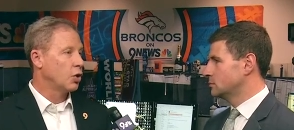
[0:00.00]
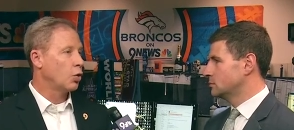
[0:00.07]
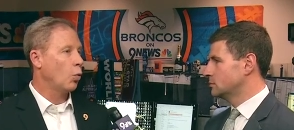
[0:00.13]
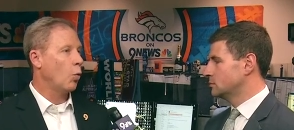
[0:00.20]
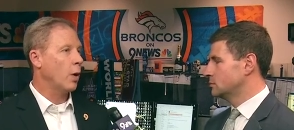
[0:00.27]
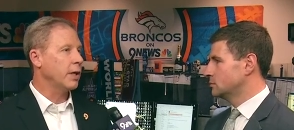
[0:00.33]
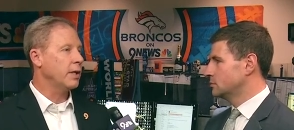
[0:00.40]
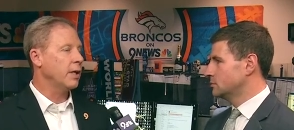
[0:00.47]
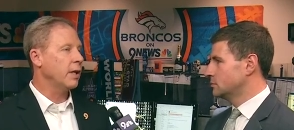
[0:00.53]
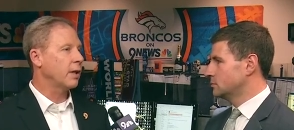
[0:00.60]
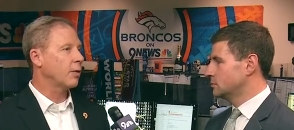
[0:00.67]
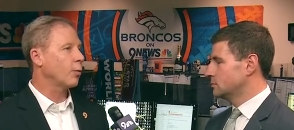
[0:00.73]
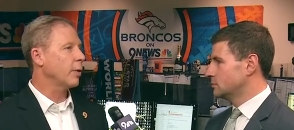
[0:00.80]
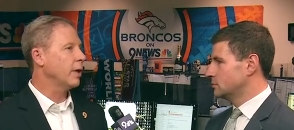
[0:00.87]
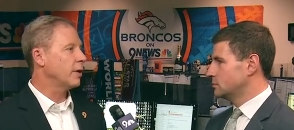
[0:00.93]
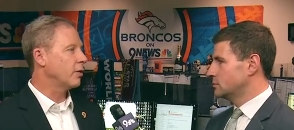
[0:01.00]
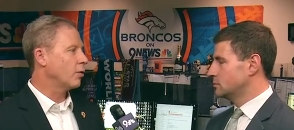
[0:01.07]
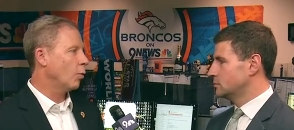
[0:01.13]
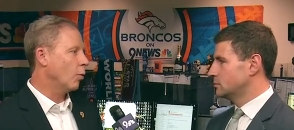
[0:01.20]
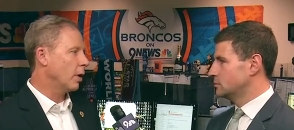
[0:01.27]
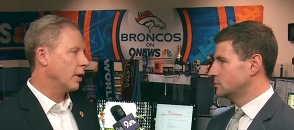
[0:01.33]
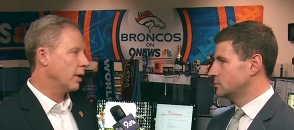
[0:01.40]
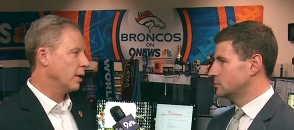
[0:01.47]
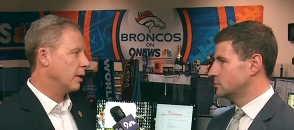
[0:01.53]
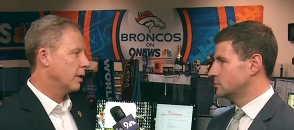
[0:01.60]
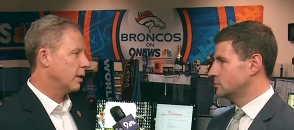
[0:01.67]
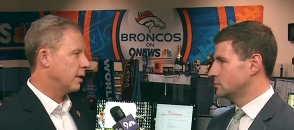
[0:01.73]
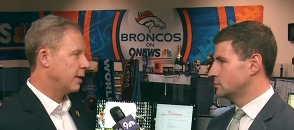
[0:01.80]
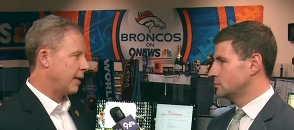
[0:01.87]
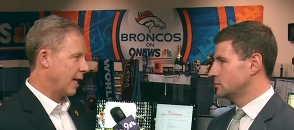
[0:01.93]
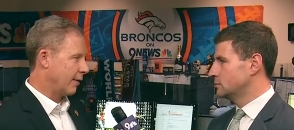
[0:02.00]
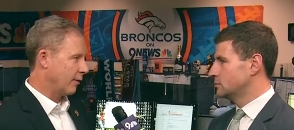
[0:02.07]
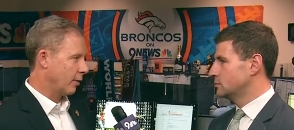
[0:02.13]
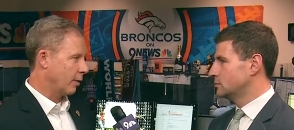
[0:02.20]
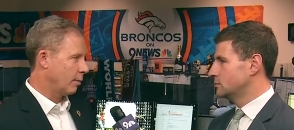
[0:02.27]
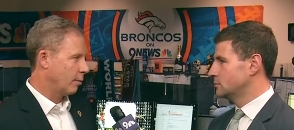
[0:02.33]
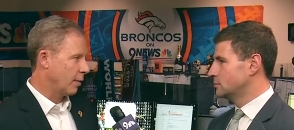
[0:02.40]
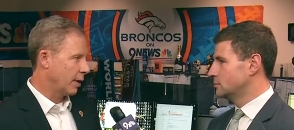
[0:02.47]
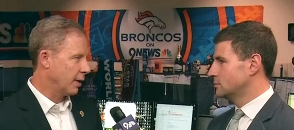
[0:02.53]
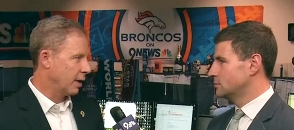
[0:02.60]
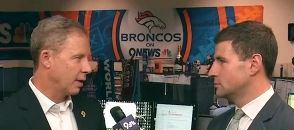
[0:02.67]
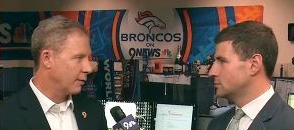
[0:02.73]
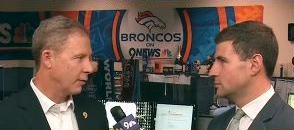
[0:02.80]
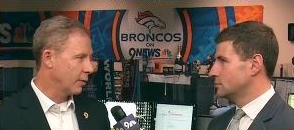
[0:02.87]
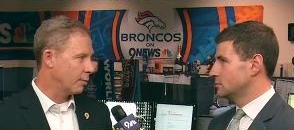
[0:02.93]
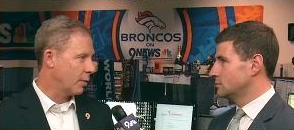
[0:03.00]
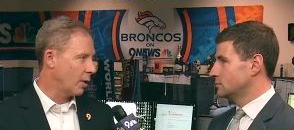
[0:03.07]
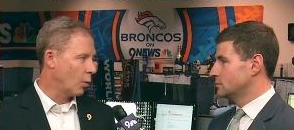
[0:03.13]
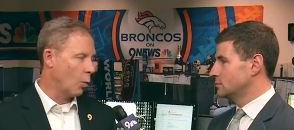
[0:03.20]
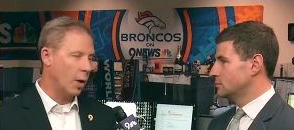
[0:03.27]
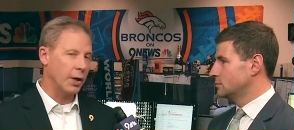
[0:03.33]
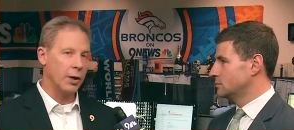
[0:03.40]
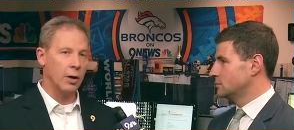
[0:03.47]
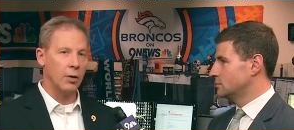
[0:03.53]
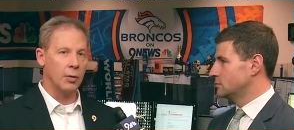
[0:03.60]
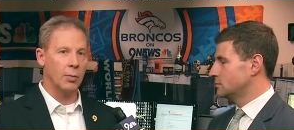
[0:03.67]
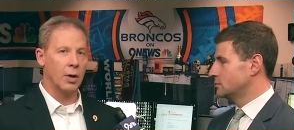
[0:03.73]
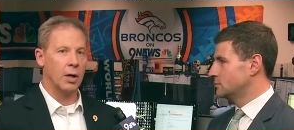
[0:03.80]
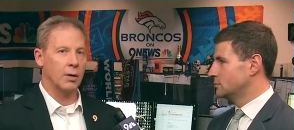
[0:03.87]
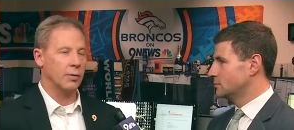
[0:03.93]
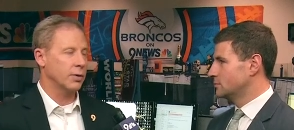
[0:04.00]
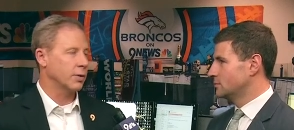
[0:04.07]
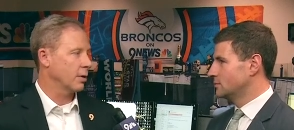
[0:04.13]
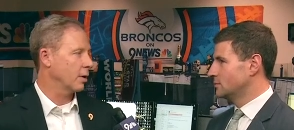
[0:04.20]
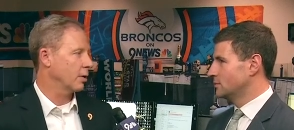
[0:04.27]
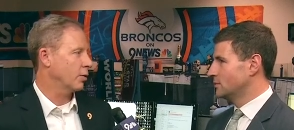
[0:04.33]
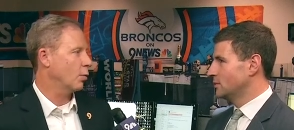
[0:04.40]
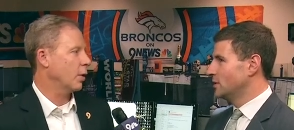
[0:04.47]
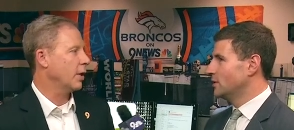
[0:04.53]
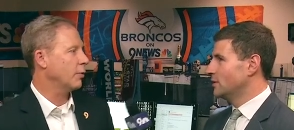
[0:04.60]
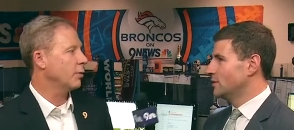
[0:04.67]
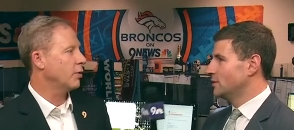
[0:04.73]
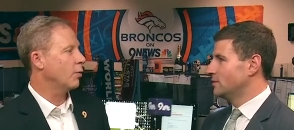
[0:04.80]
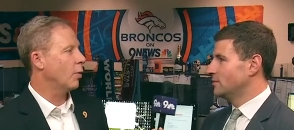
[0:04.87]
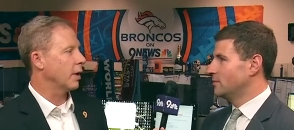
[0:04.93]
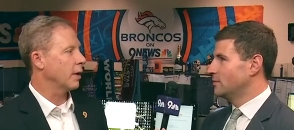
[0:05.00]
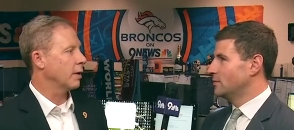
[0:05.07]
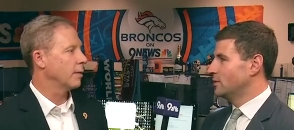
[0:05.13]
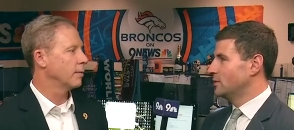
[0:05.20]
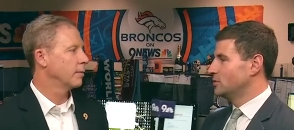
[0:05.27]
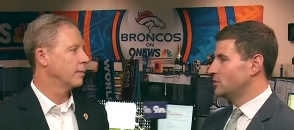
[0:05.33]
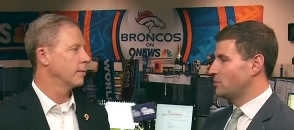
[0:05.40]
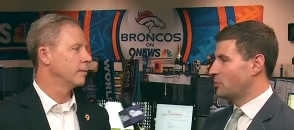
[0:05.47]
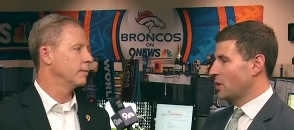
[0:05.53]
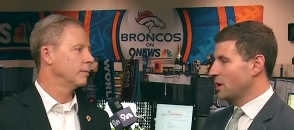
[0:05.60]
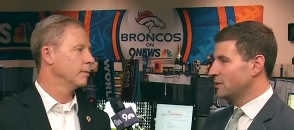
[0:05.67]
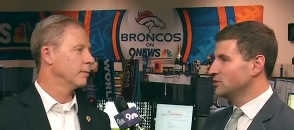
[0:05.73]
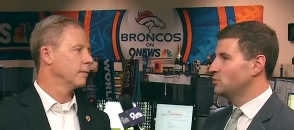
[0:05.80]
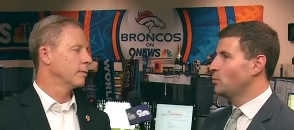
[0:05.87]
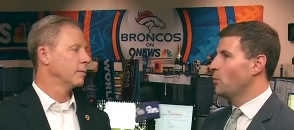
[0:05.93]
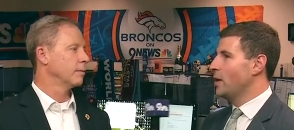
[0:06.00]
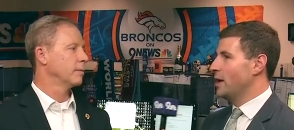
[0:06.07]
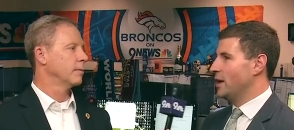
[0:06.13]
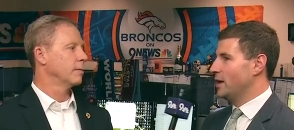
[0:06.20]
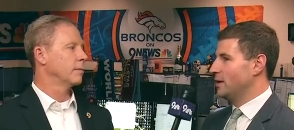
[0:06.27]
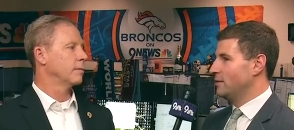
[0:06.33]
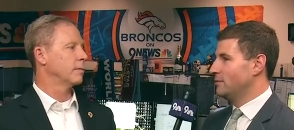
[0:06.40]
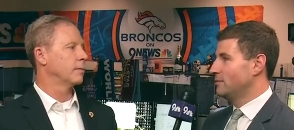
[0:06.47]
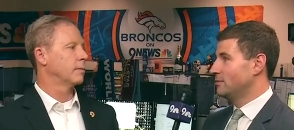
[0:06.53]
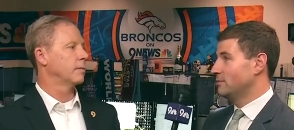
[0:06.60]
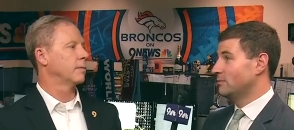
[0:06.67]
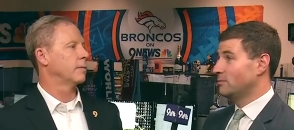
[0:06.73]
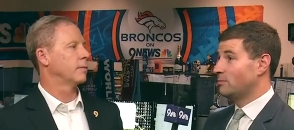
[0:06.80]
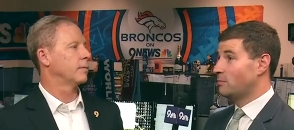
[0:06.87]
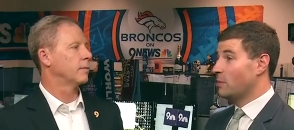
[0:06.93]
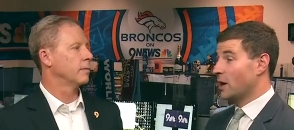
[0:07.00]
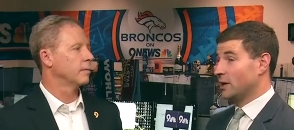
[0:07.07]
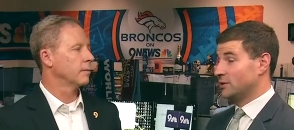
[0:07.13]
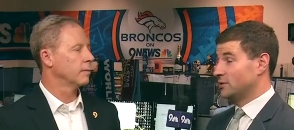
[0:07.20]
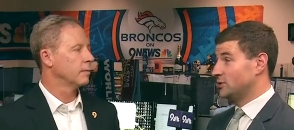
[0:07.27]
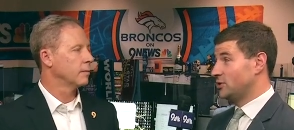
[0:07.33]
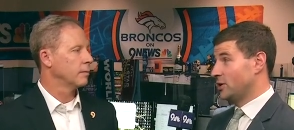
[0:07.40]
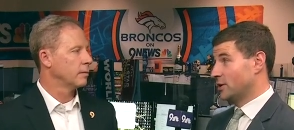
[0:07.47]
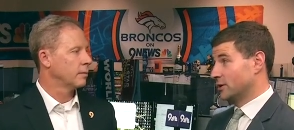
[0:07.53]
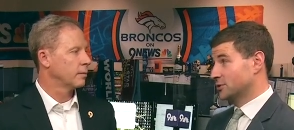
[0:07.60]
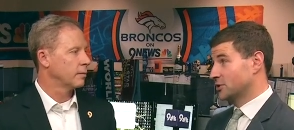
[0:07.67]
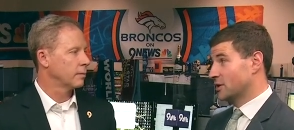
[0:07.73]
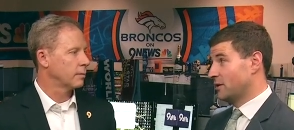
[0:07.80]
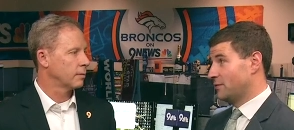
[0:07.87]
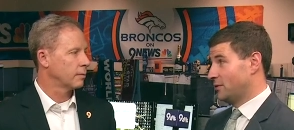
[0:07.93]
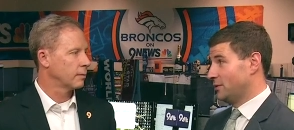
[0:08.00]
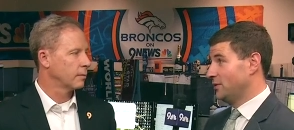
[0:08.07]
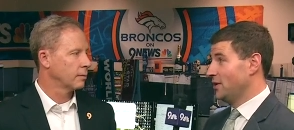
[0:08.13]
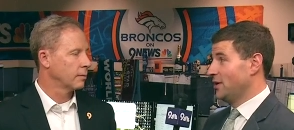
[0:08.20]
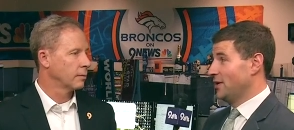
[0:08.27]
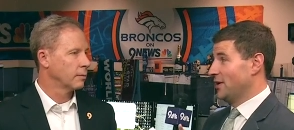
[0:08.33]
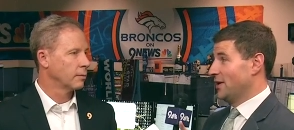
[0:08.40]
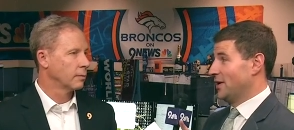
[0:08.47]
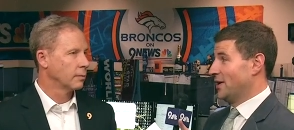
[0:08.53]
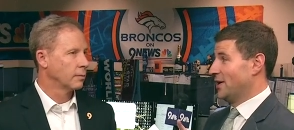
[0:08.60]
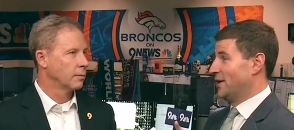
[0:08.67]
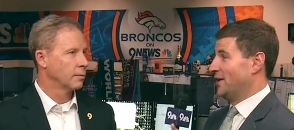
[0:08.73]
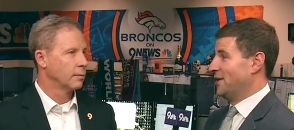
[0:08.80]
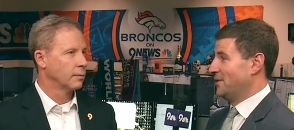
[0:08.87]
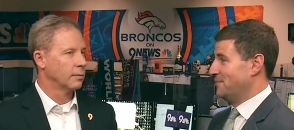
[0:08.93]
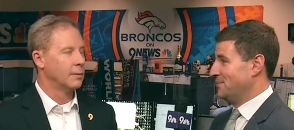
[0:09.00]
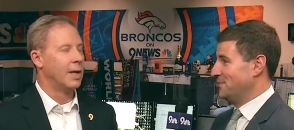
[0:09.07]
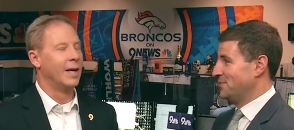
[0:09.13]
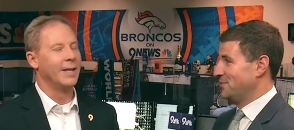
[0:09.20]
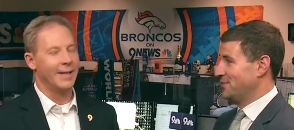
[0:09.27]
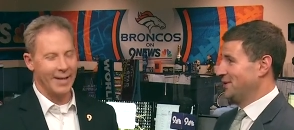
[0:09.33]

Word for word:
Speaker 1: 23 to 20 Denver. Monday Night Football 1 0 the Broncos start. 23 20.
Speaker 2: So Broncos win but Seahawks cover. Um,